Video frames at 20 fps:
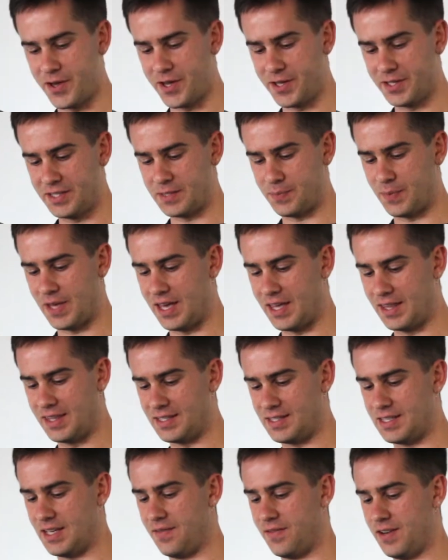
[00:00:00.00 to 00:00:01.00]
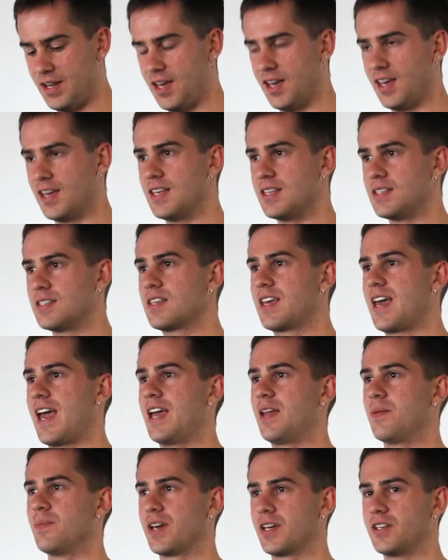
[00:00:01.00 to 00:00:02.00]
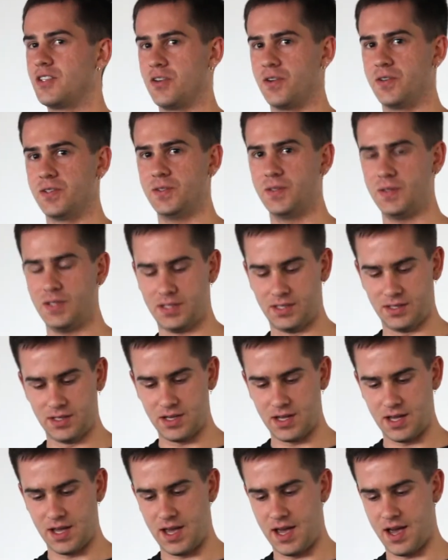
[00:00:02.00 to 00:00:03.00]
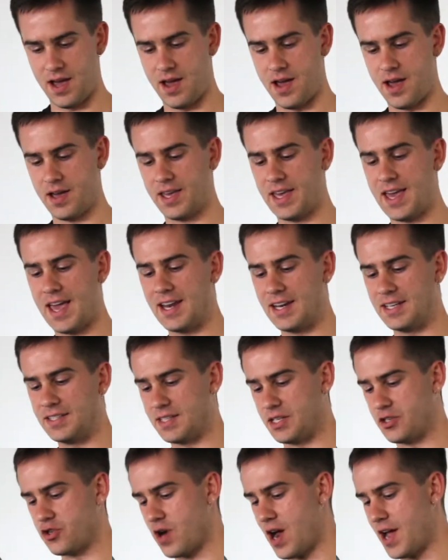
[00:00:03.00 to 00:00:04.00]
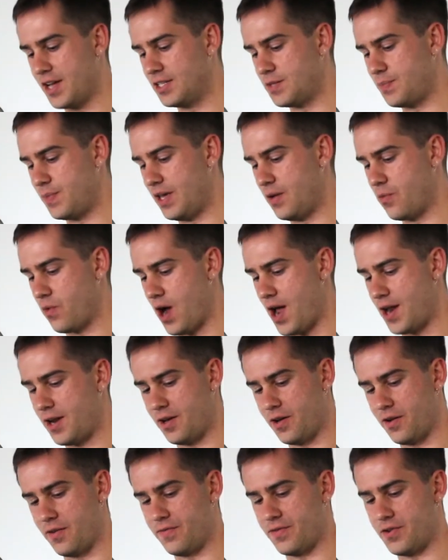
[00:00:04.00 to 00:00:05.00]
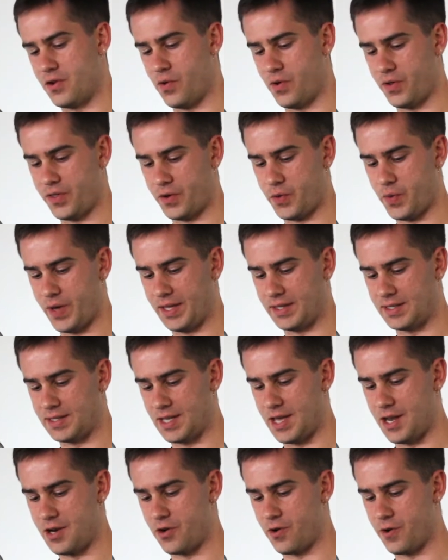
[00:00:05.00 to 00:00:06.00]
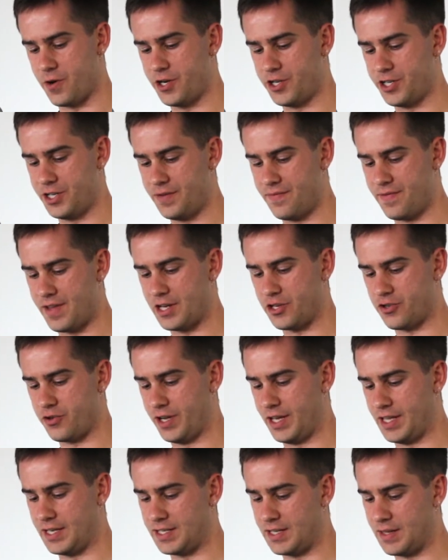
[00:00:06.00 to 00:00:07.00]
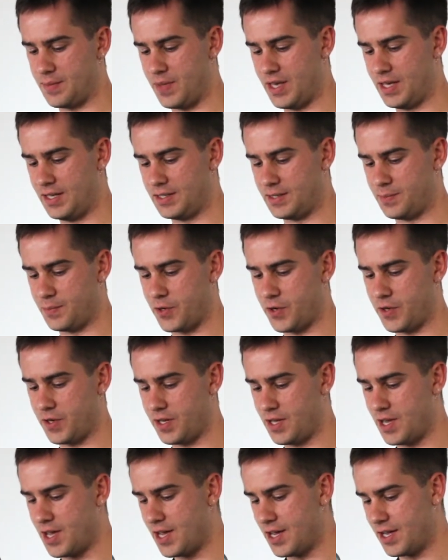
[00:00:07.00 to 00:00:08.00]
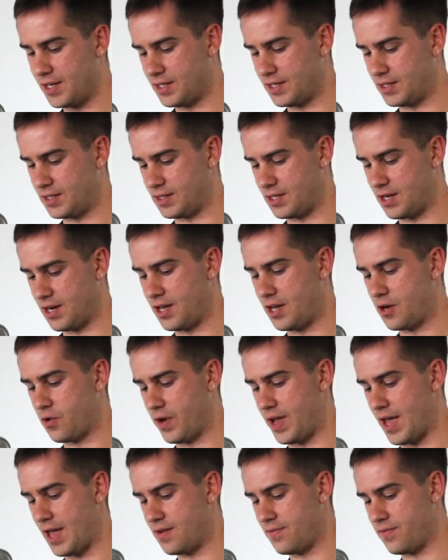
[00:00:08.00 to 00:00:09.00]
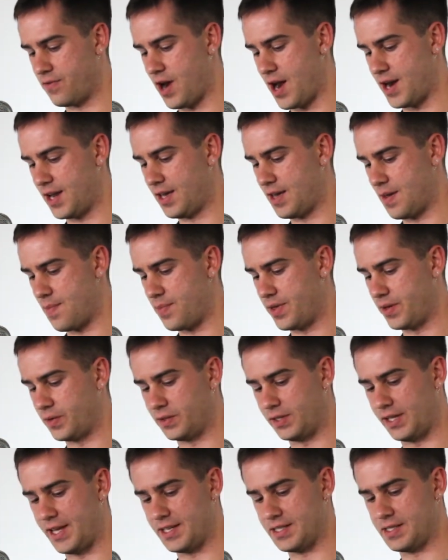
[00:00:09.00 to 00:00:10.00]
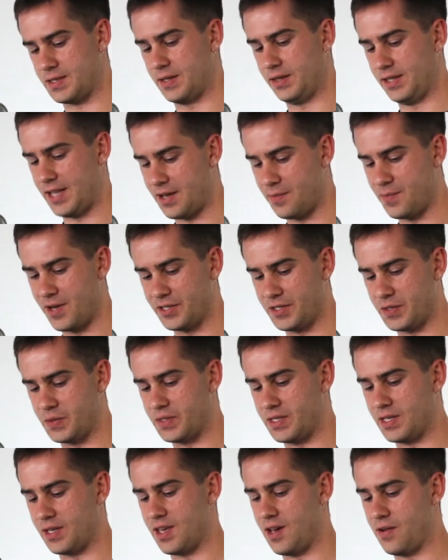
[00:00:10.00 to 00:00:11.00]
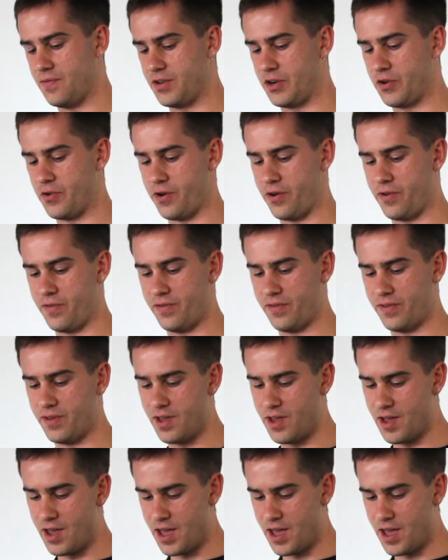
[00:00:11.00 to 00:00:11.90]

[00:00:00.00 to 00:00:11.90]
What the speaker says: third speaker this evening is Kate MacDonald. Kate is a trying-to-be writer of North Queensland origin, venturing into the big smoke to study creative writing and build leg muscles at Kelvin Grove.